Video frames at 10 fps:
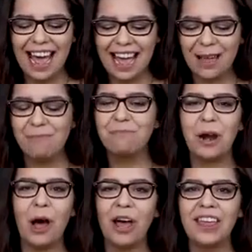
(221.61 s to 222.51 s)

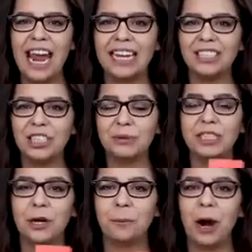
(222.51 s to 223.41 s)
But all they had to do
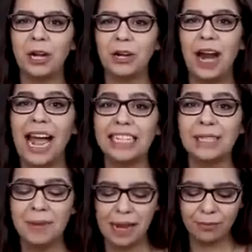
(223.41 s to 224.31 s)
is their partner had
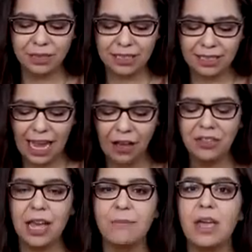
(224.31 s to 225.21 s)
to be able to tell
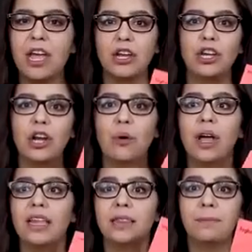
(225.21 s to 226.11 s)
them, you know,
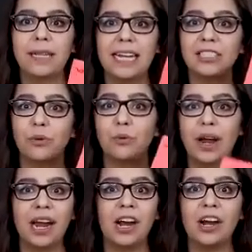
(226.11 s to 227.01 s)
the place
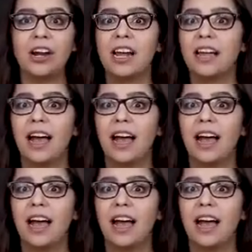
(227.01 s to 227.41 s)
where